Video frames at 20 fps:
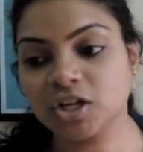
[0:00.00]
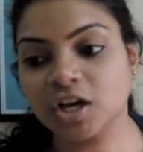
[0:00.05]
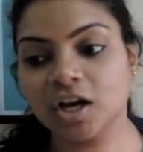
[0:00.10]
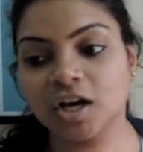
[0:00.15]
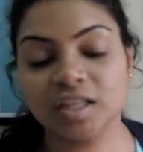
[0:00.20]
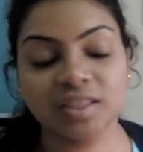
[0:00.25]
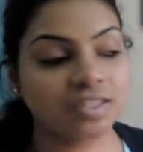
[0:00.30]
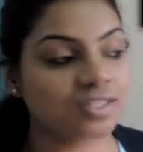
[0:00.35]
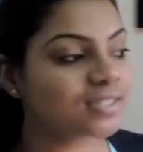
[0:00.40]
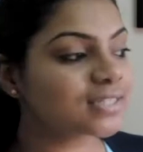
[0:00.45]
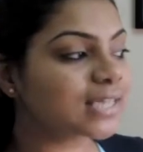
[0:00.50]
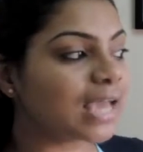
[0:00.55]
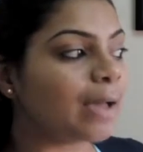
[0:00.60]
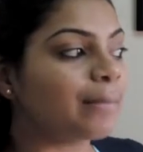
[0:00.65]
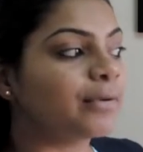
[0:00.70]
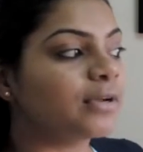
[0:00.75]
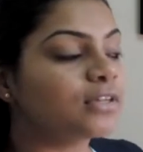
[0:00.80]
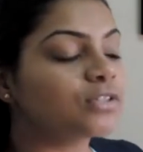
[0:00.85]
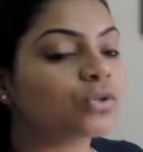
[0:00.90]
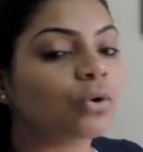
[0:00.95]
uh, this
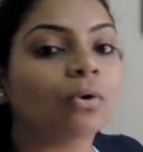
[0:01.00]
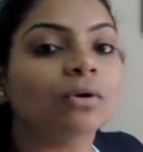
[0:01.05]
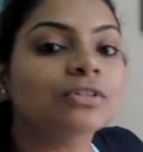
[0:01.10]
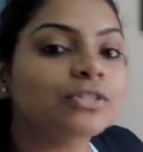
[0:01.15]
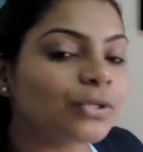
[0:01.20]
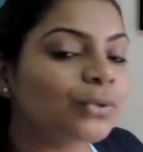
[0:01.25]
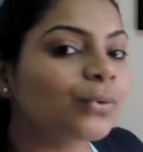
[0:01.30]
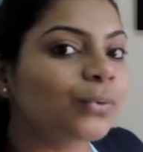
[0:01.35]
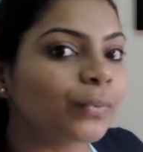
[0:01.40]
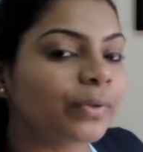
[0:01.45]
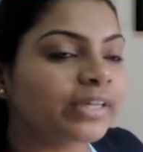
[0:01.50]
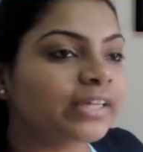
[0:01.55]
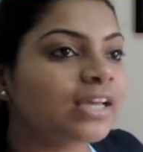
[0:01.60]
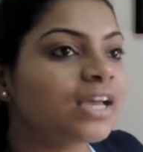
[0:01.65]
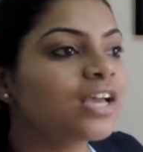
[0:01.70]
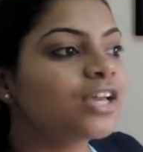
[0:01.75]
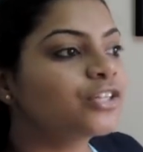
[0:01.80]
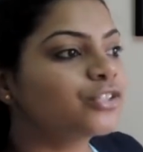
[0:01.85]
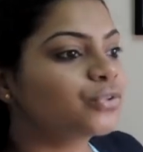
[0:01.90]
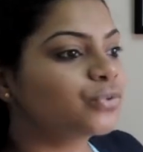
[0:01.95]
camera is also going
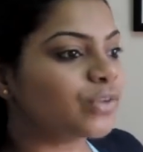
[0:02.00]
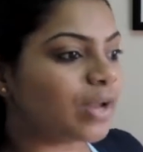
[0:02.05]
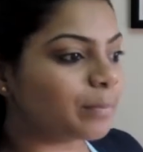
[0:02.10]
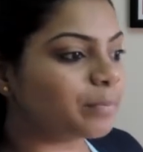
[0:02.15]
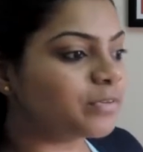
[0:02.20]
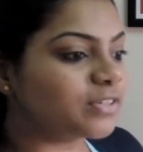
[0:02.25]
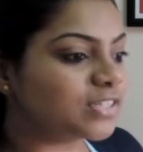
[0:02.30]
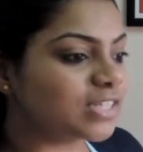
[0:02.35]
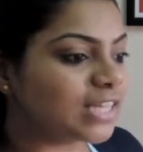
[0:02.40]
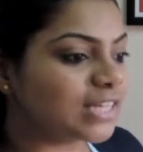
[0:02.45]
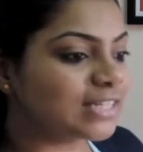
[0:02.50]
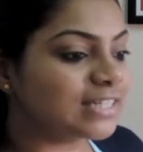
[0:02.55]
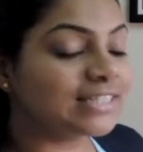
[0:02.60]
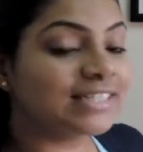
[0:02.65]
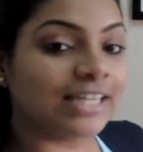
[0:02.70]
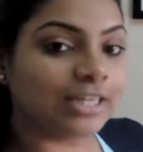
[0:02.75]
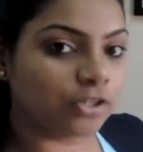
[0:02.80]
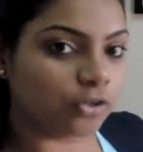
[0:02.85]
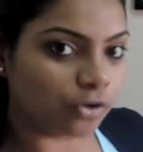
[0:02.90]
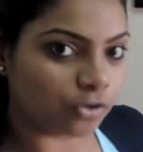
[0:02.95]
to represent
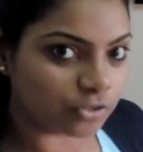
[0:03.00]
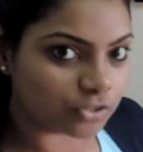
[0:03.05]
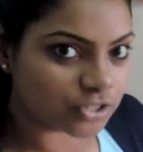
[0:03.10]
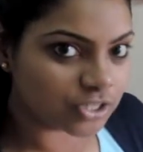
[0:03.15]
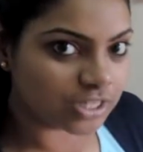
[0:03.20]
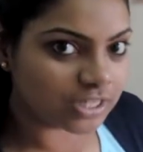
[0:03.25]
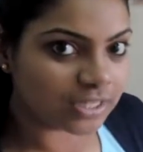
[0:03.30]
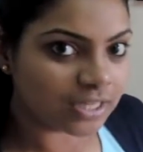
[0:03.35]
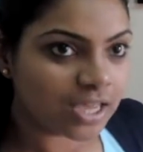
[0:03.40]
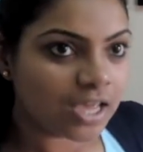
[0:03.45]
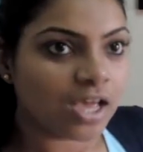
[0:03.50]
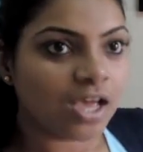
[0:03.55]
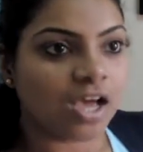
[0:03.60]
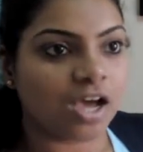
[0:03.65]
technology,